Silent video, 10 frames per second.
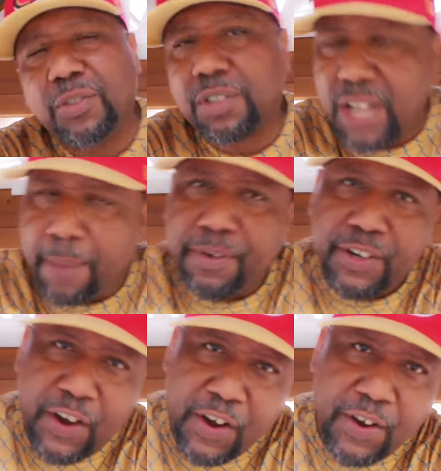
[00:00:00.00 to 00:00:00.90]
you will slap a
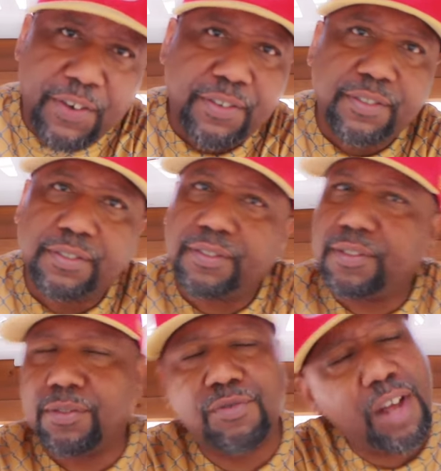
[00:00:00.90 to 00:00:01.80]
nerve.
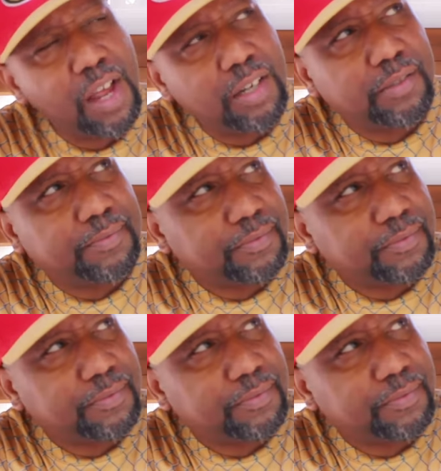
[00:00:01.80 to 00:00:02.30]
What?